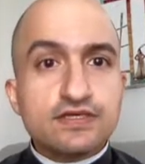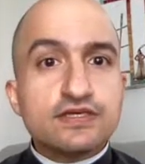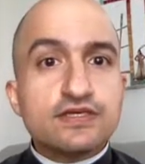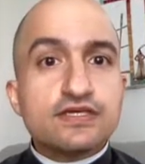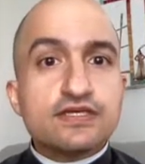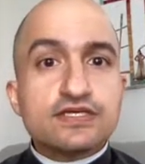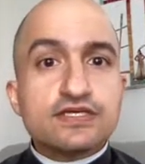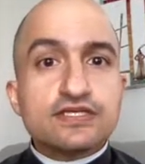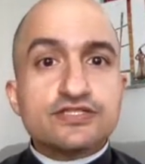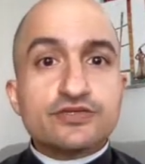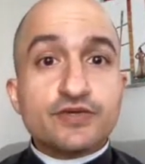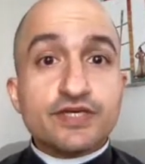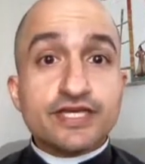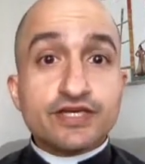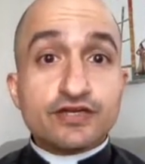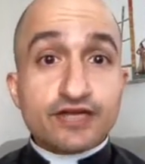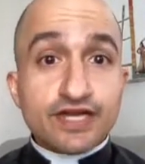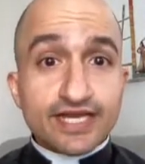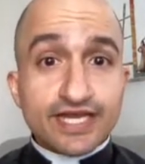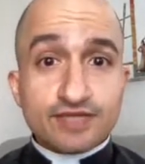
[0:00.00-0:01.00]
So here
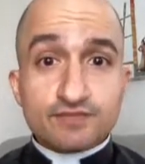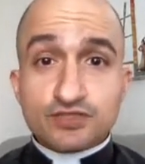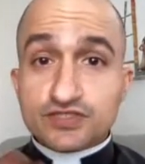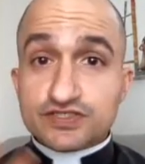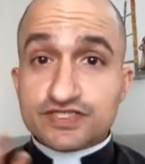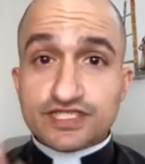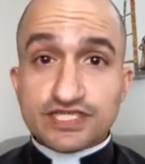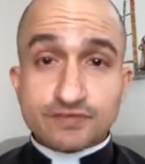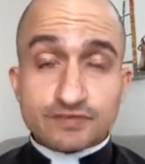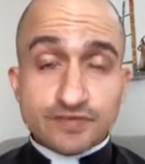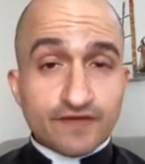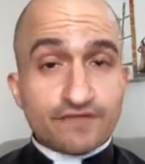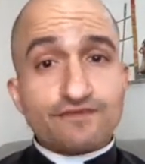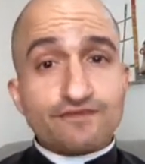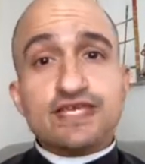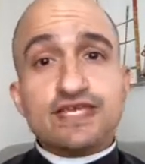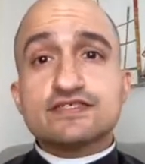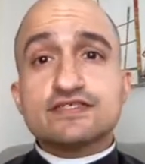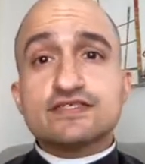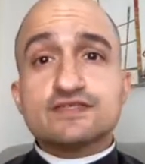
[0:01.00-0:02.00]
I am, you're seeing my
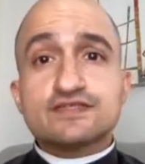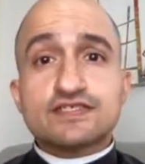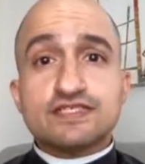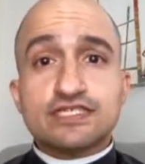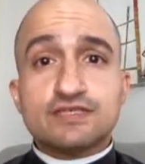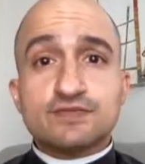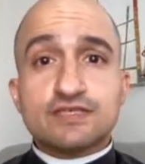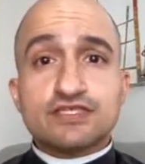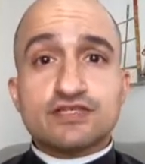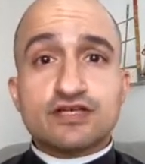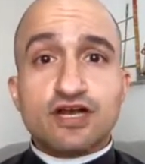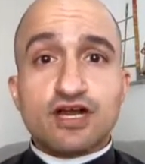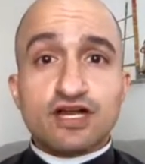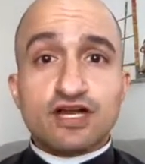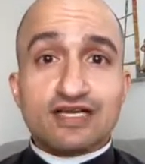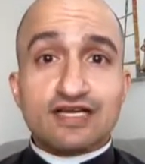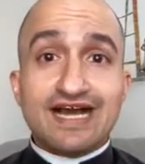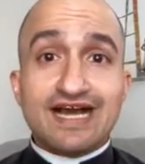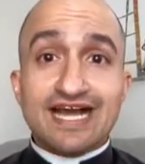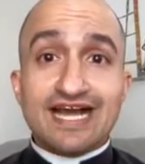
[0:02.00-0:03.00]
face, you're seeing me talk.
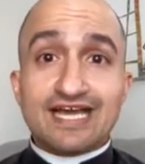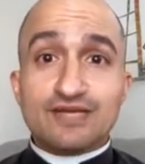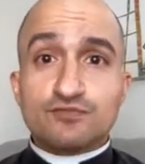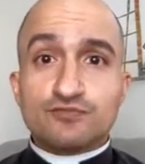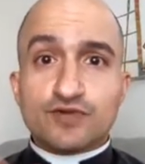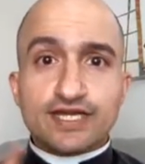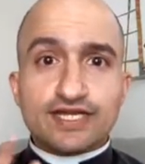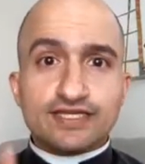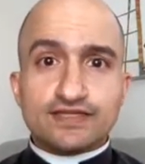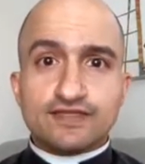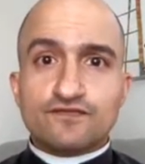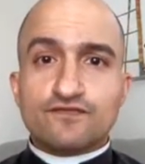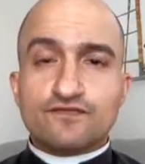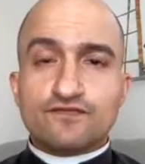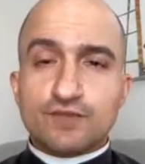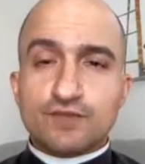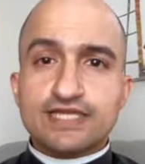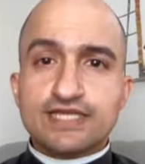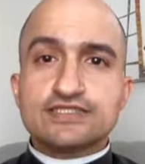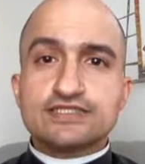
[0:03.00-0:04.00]
I'm right in the
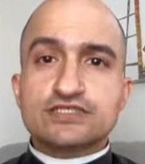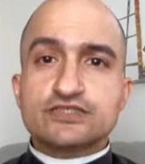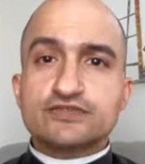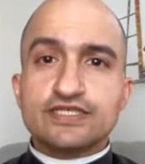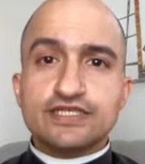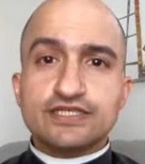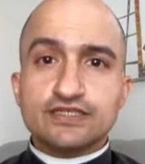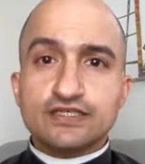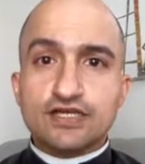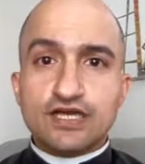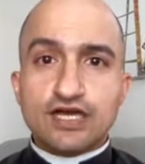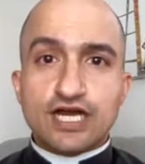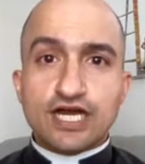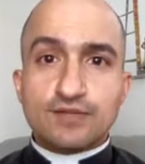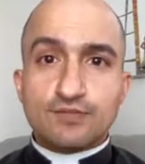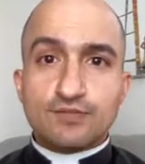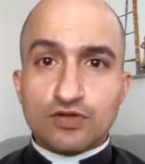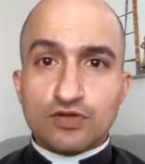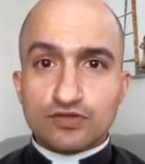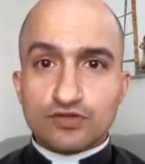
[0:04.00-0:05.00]
main screen. I'm
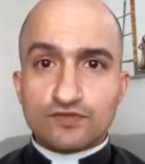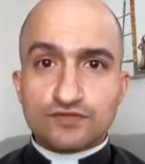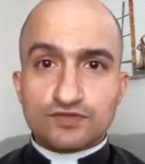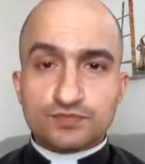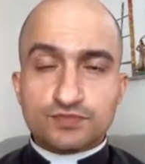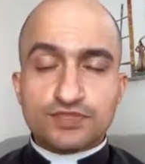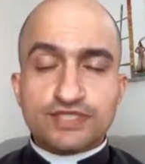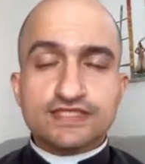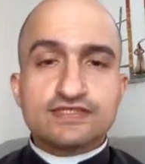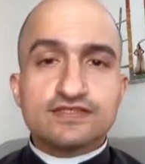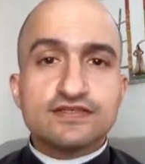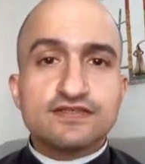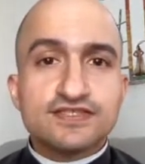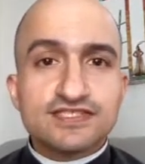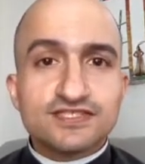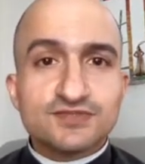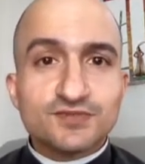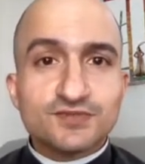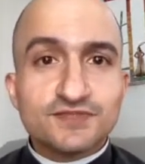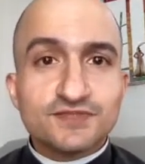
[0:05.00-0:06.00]
all over the place on this
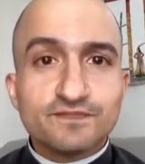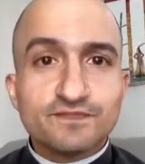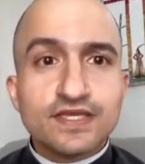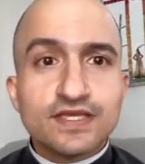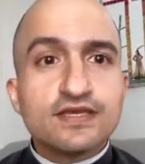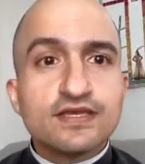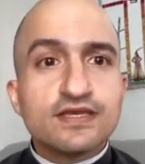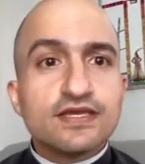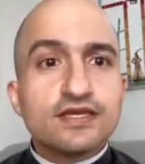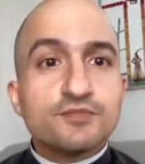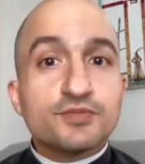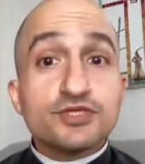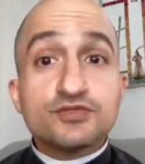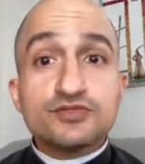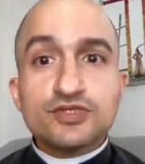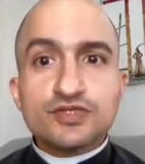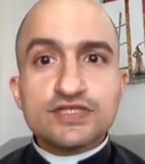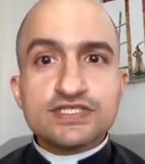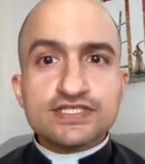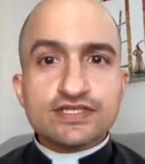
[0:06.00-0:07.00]
one. But you'll
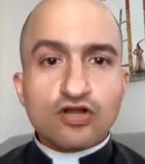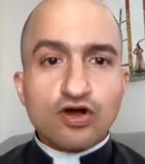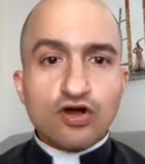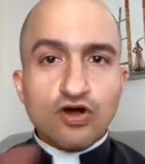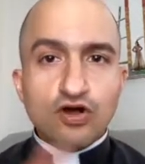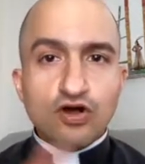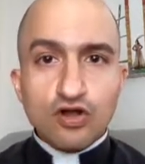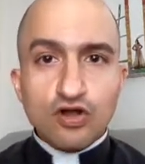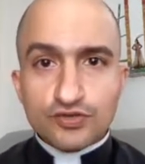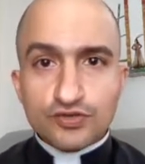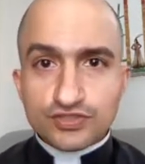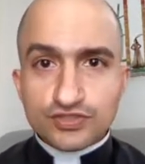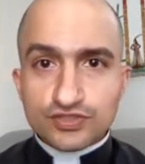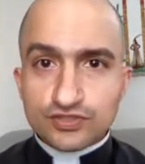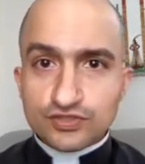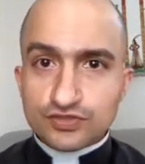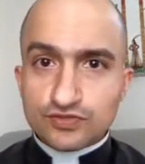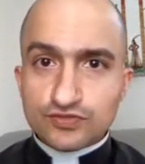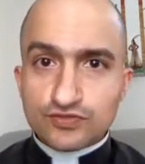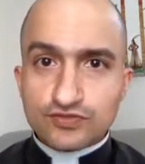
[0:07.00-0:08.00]
notice that all the
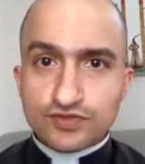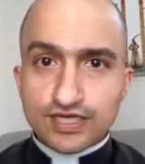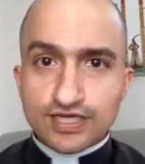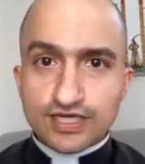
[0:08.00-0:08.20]
little